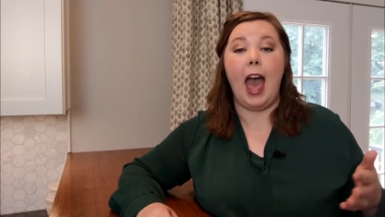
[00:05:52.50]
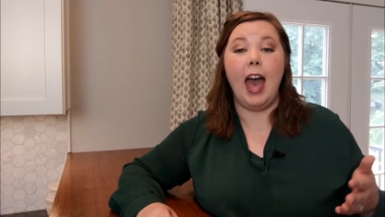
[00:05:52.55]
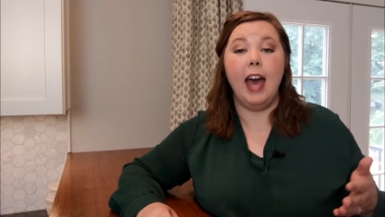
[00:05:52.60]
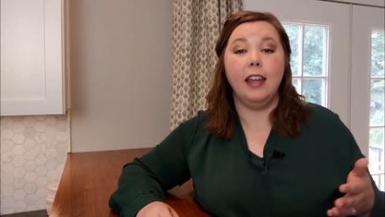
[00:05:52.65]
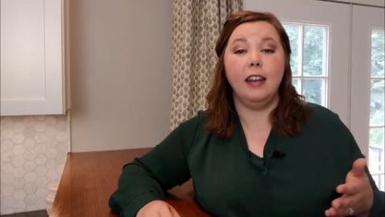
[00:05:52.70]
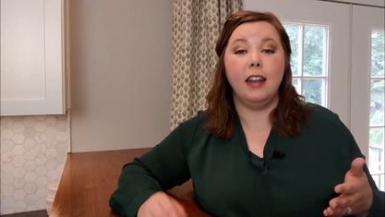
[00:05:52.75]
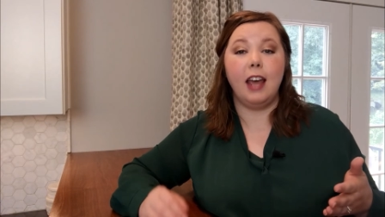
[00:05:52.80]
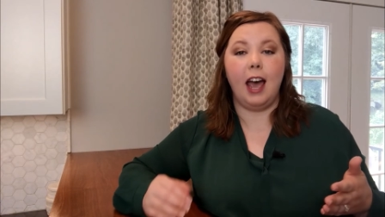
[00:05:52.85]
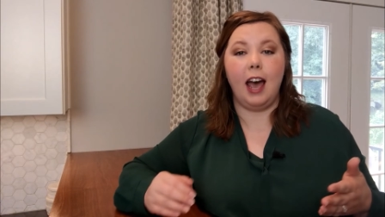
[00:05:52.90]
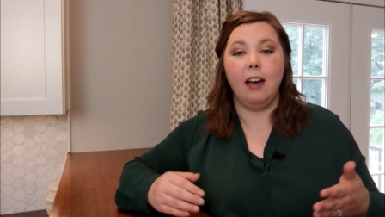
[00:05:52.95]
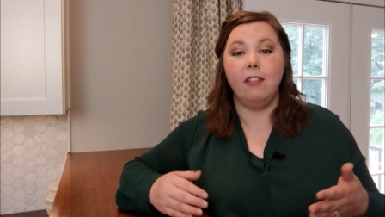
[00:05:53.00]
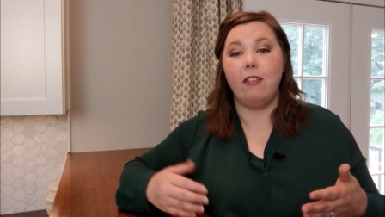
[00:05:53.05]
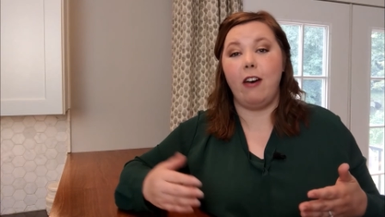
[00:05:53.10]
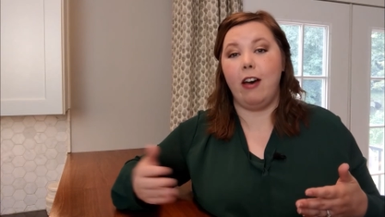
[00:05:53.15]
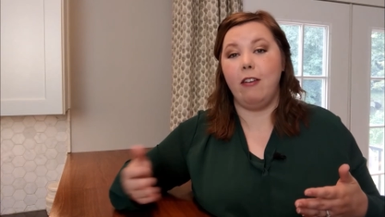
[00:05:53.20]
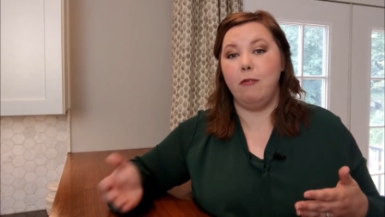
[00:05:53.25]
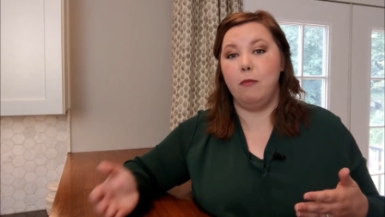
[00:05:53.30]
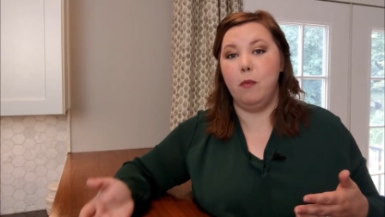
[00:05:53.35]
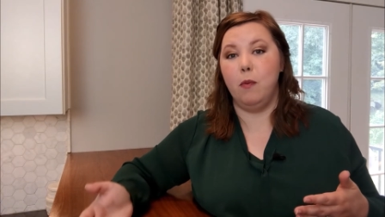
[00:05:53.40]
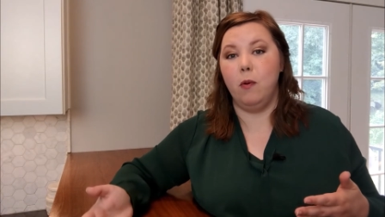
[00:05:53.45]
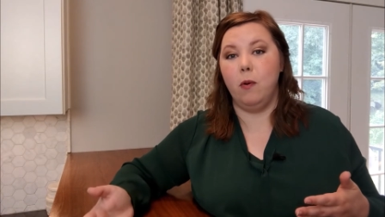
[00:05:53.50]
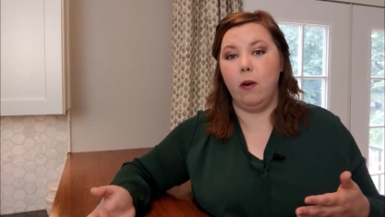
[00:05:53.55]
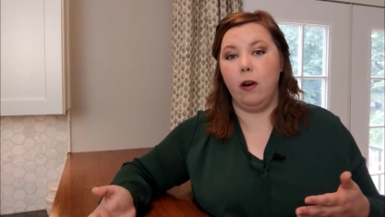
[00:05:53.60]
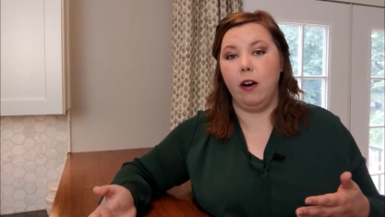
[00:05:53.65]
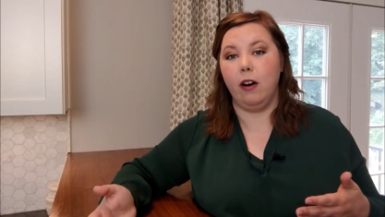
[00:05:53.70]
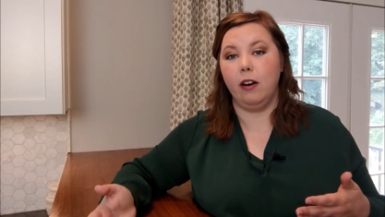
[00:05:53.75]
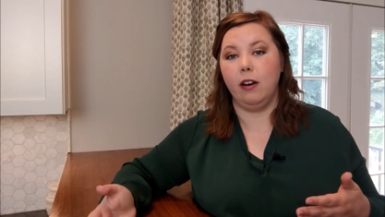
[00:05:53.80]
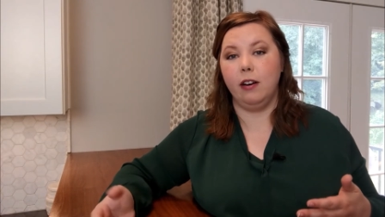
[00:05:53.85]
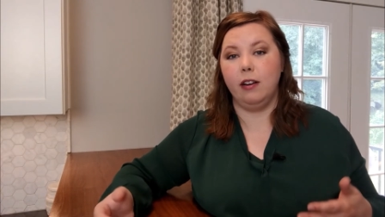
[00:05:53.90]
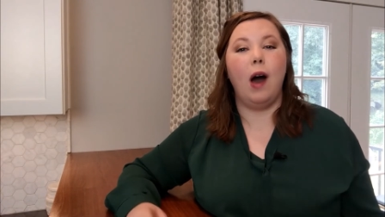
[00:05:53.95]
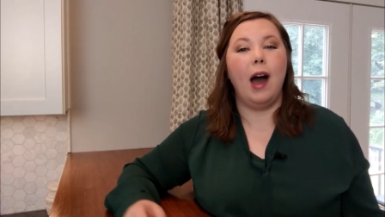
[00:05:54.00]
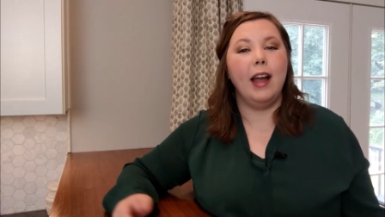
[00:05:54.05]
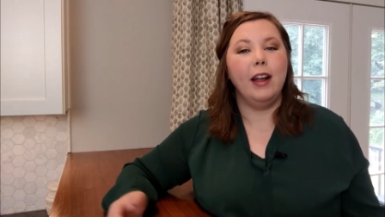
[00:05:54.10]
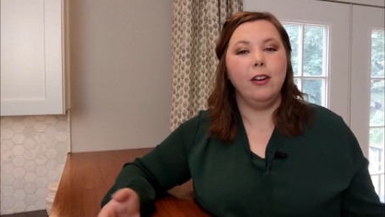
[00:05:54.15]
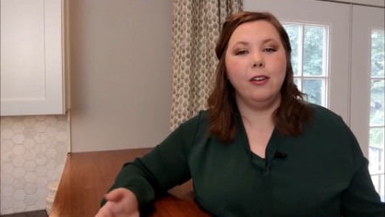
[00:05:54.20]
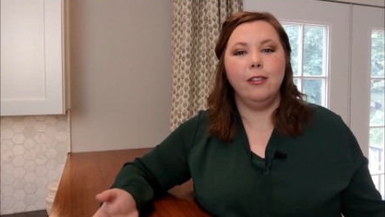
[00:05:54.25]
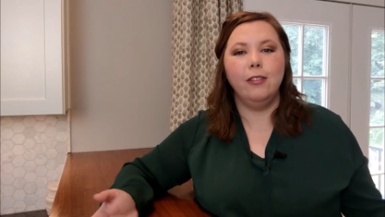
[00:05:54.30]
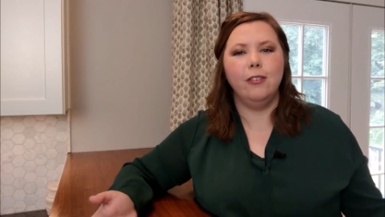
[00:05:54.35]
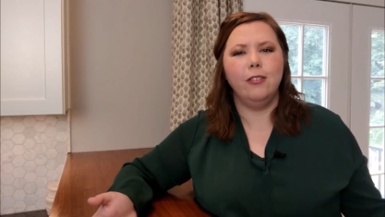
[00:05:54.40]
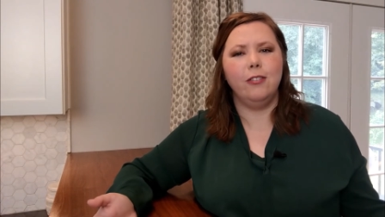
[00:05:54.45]
and half have more.
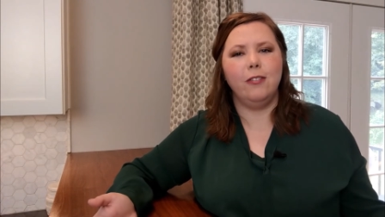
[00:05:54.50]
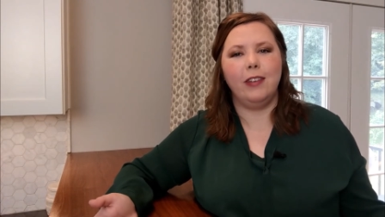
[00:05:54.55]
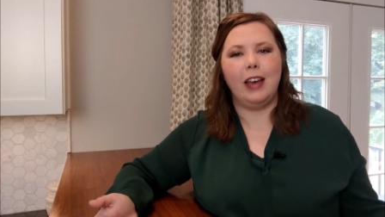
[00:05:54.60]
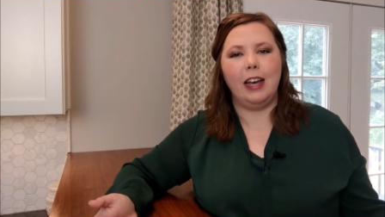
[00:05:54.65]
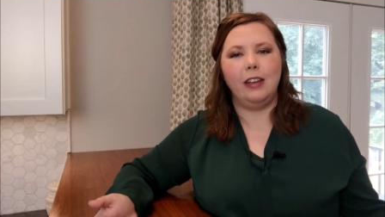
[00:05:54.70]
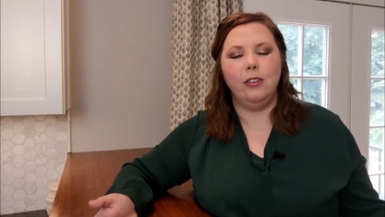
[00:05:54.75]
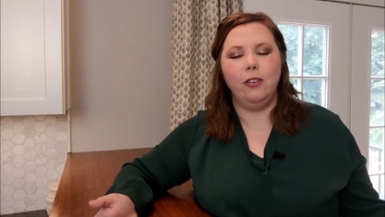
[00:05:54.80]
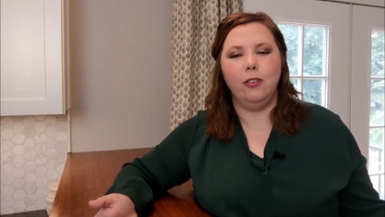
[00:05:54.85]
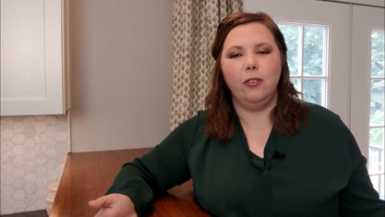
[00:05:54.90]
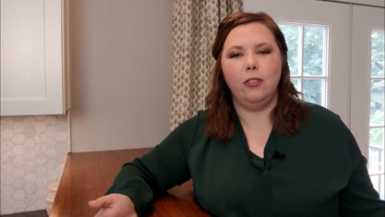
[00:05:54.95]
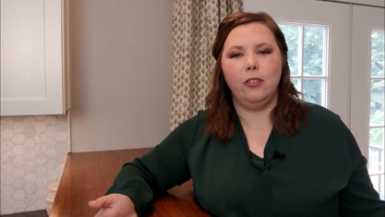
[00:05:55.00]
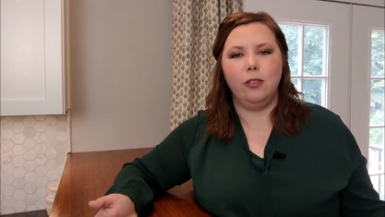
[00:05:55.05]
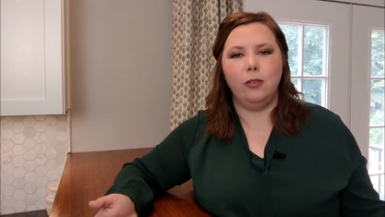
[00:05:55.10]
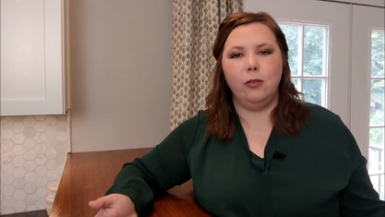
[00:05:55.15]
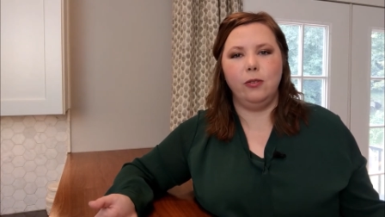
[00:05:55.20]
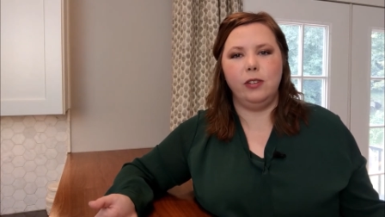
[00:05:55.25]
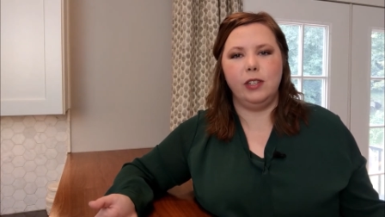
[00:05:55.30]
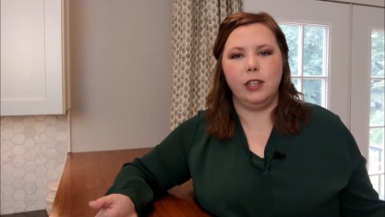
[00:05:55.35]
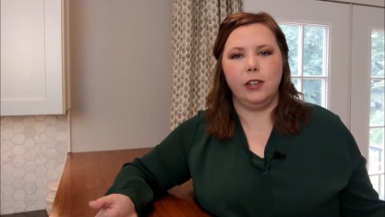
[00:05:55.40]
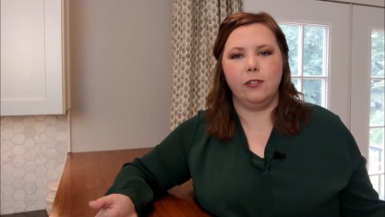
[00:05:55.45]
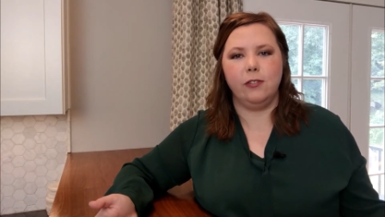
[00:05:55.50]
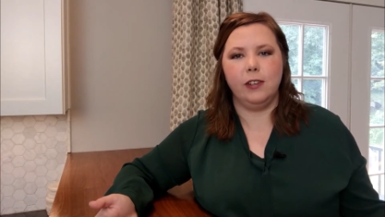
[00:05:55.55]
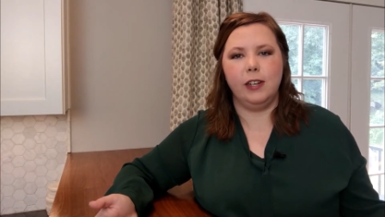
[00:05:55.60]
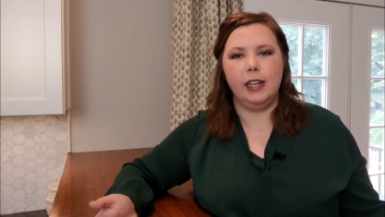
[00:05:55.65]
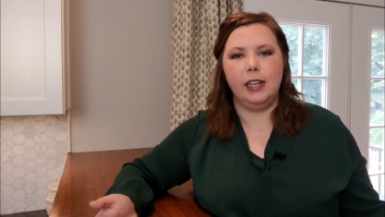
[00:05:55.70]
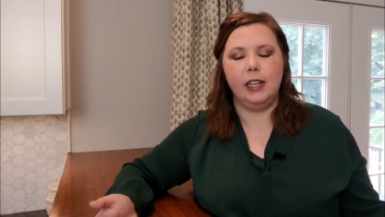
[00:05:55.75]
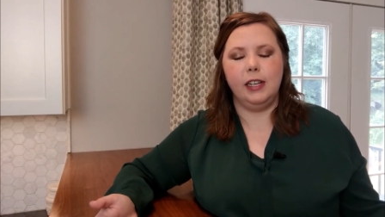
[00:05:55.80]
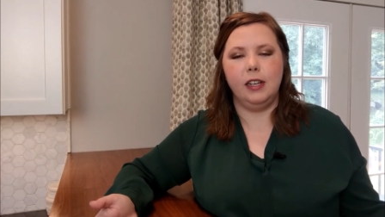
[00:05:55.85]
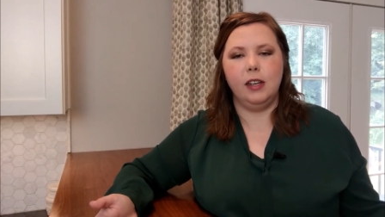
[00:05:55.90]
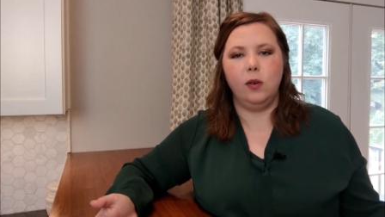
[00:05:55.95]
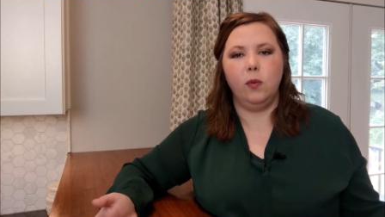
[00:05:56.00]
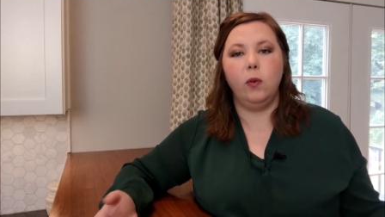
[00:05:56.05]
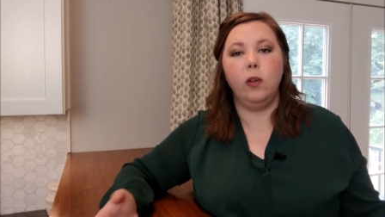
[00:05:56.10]
Why are those values so different?